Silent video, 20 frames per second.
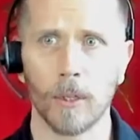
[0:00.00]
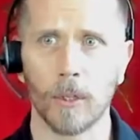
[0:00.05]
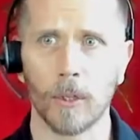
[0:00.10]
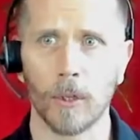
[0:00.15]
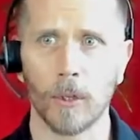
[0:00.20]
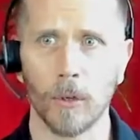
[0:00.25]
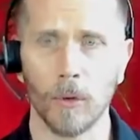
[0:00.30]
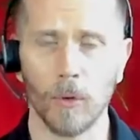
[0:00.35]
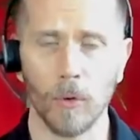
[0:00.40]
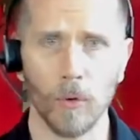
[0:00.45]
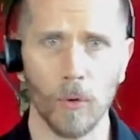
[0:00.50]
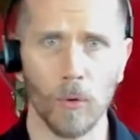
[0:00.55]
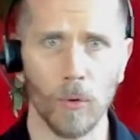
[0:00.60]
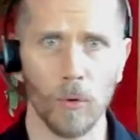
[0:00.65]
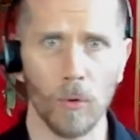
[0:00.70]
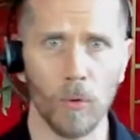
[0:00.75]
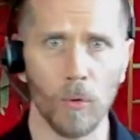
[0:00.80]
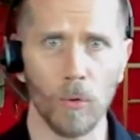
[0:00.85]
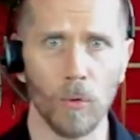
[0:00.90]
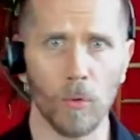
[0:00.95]

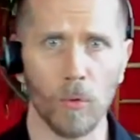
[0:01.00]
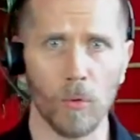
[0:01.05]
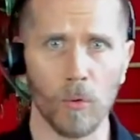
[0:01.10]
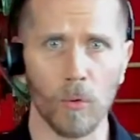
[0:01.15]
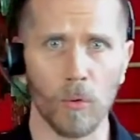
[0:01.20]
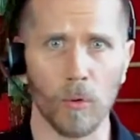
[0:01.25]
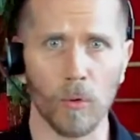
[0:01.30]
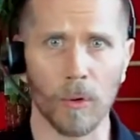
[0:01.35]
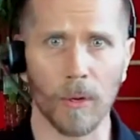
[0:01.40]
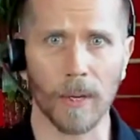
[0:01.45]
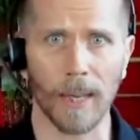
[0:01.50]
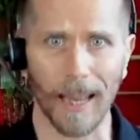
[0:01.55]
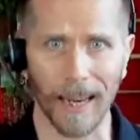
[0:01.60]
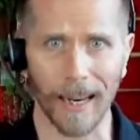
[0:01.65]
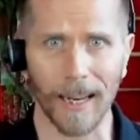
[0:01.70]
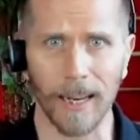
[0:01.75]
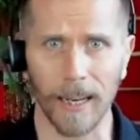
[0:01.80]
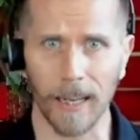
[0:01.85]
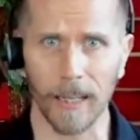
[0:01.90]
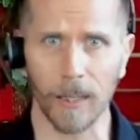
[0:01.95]
to
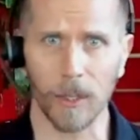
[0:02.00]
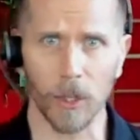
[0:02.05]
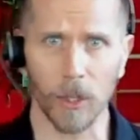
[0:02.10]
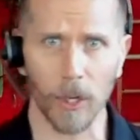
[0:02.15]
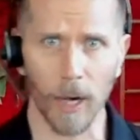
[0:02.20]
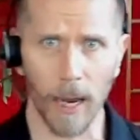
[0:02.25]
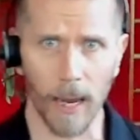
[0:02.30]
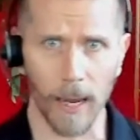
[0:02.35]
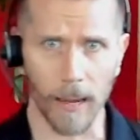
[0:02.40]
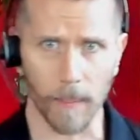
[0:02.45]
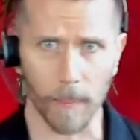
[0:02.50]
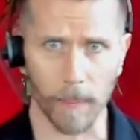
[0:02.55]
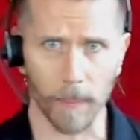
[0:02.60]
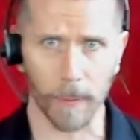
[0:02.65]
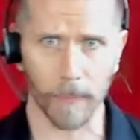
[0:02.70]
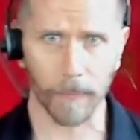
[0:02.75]
getting in shape.